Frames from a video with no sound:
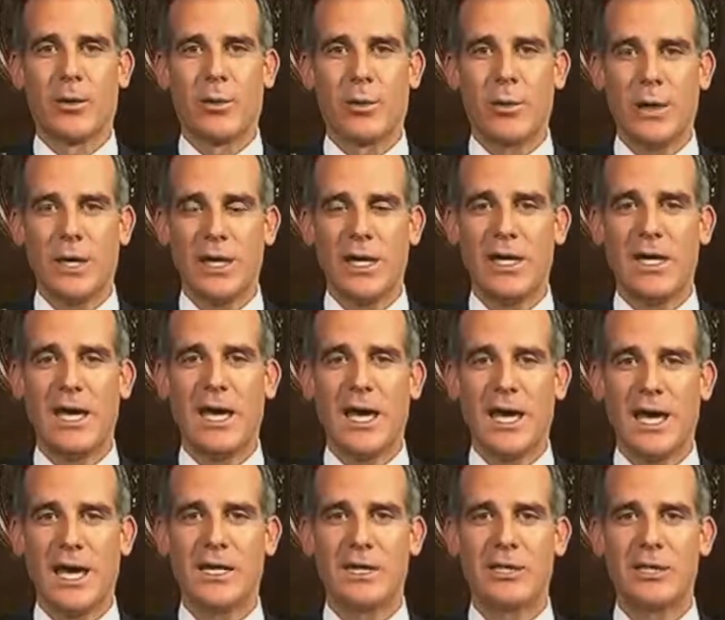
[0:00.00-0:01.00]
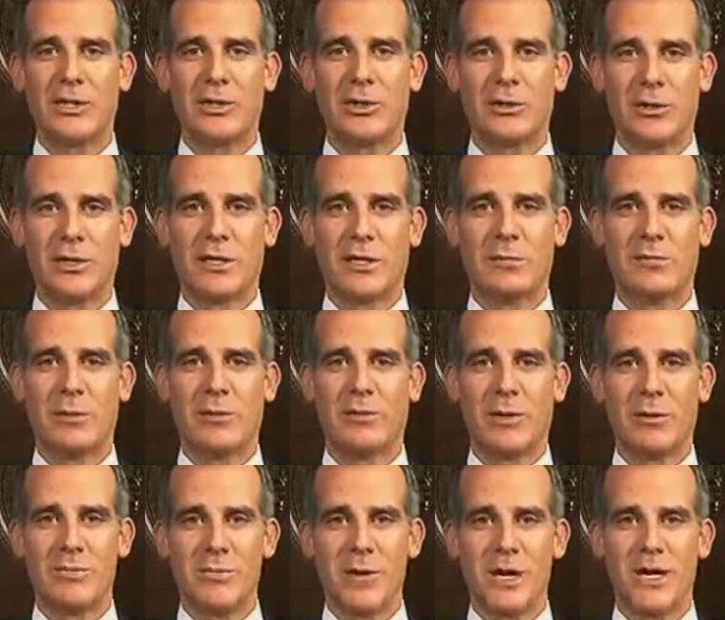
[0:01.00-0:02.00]
We can do this, but
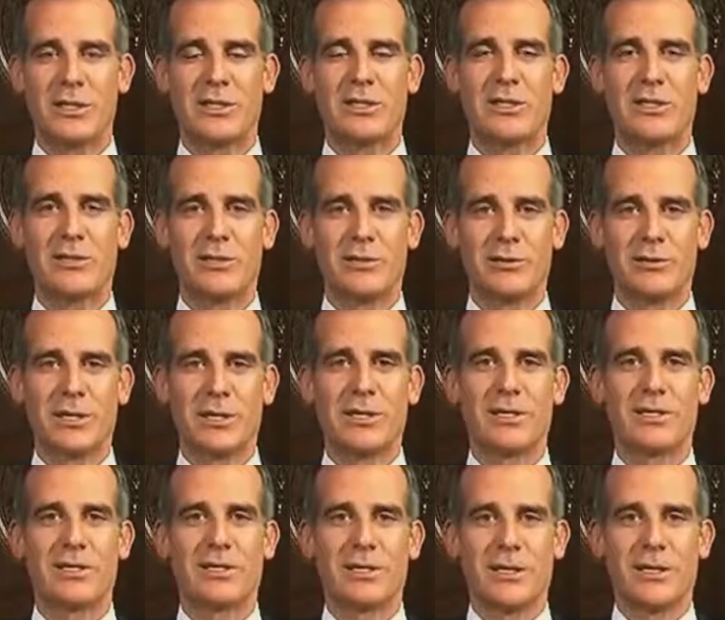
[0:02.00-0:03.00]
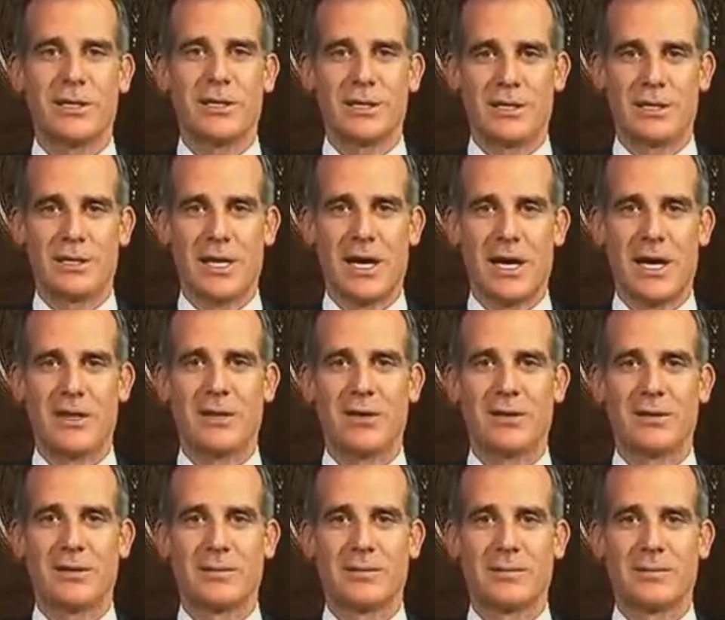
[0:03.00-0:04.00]
we must do this
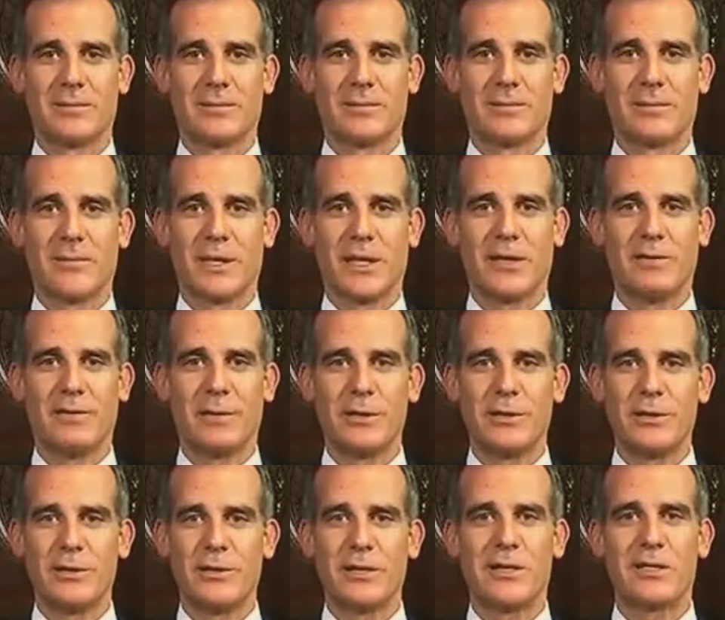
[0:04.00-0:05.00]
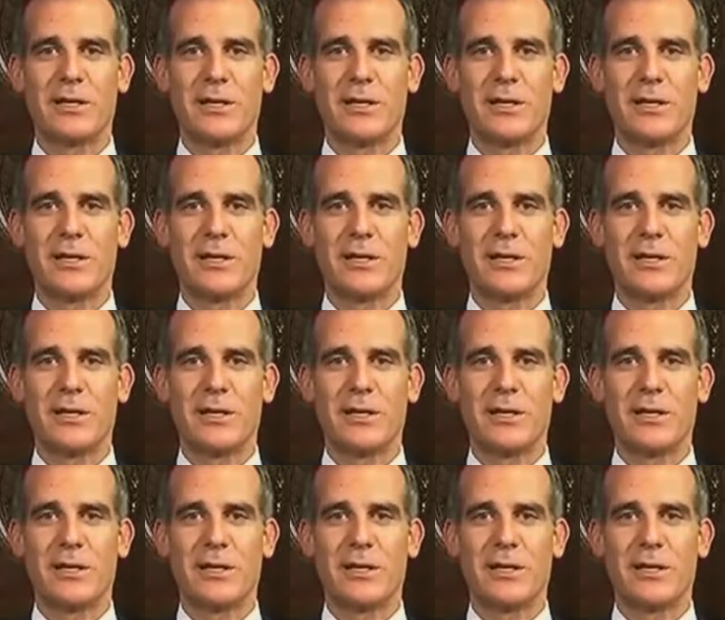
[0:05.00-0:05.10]
together. If we do this